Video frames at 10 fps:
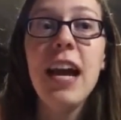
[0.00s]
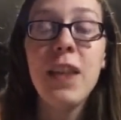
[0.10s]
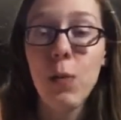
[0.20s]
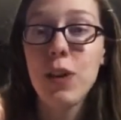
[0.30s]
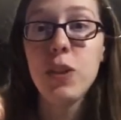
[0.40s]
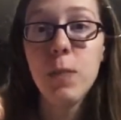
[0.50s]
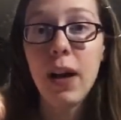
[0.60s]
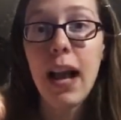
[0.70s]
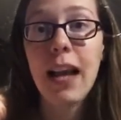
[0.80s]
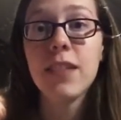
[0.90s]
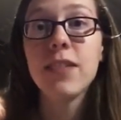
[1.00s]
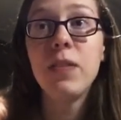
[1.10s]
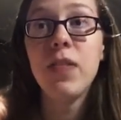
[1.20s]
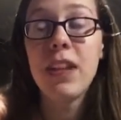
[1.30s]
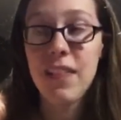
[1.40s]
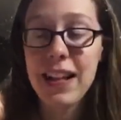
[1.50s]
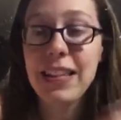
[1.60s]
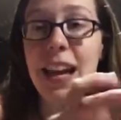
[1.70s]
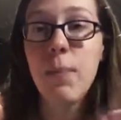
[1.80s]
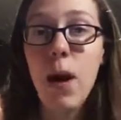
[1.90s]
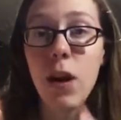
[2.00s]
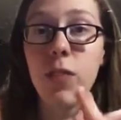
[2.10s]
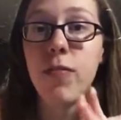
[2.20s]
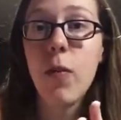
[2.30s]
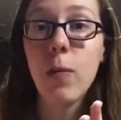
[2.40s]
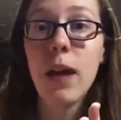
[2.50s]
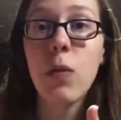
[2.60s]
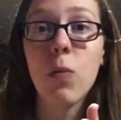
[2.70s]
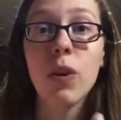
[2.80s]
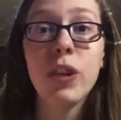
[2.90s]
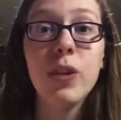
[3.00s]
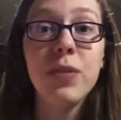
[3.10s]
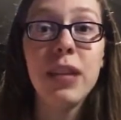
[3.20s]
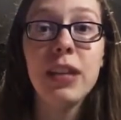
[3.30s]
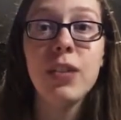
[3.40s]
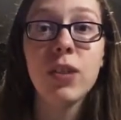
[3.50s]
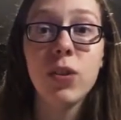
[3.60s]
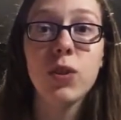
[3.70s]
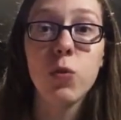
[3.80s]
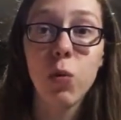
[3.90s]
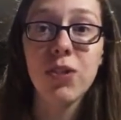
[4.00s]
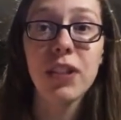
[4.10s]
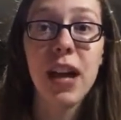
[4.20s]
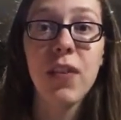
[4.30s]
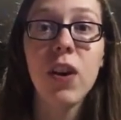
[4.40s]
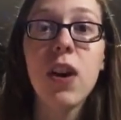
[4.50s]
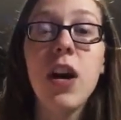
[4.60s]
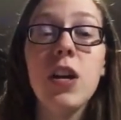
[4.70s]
They want you to butt heads. That's kind of part of the forming, where you need to learn to work together